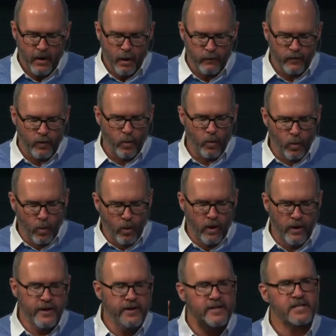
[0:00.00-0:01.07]
over
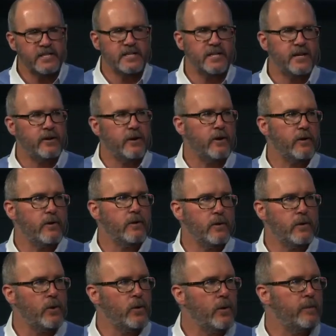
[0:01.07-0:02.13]
one sinner
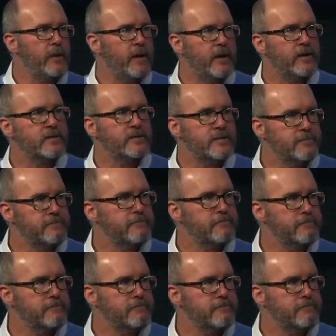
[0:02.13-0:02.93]
who repents.